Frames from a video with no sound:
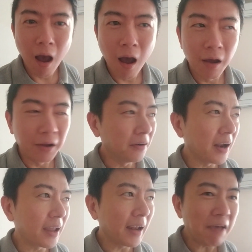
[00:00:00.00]
You know,
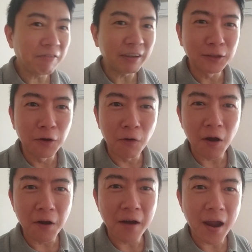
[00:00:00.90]
like life has to go
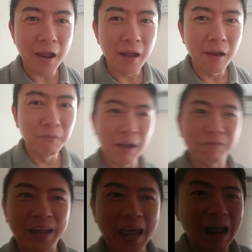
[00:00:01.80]
on, right? We have
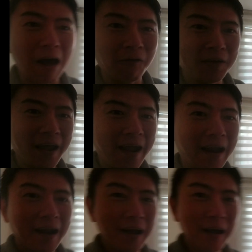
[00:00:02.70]
to get out
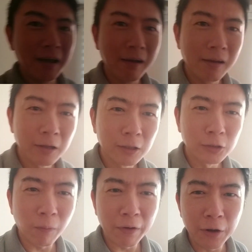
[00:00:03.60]
there.
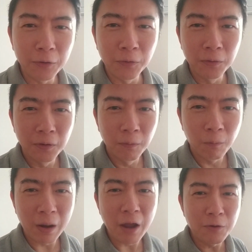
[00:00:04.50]
So what do I do?
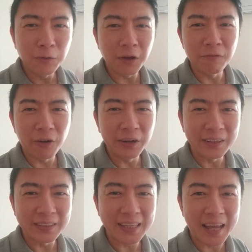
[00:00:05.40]
What do I do to avoid
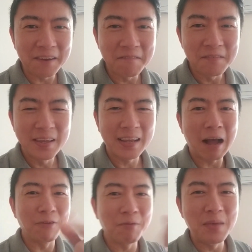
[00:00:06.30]
the sun?
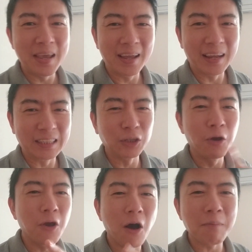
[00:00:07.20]
Come with me and show
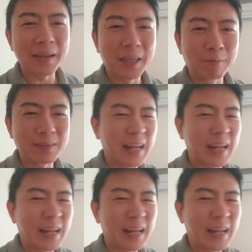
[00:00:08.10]
you all my tips.